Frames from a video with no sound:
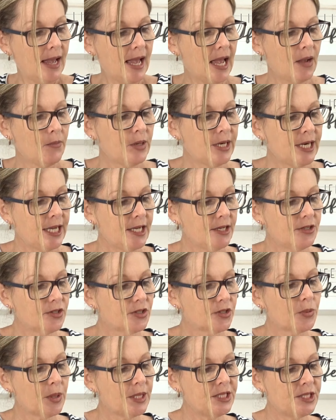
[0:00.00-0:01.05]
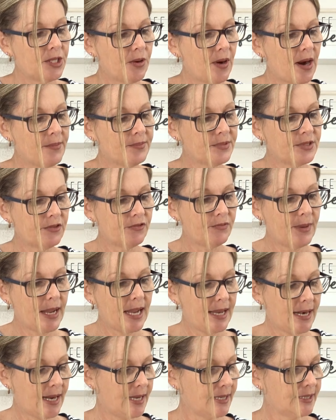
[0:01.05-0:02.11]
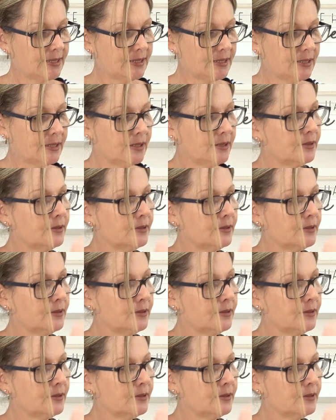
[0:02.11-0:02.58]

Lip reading: And we need 20 grams of mayonnaise.